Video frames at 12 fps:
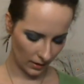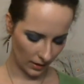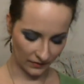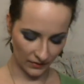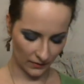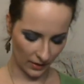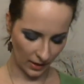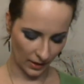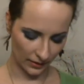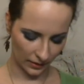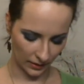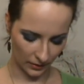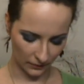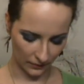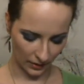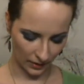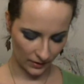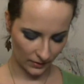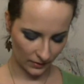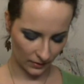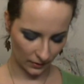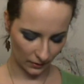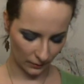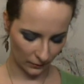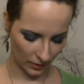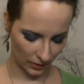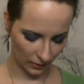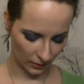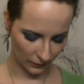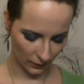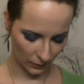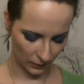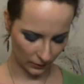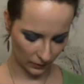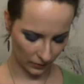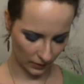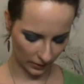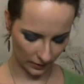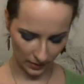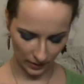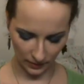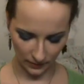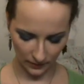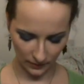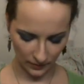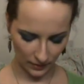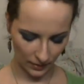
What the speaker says: I've never had any of these, so I'm really looking forward to trying these.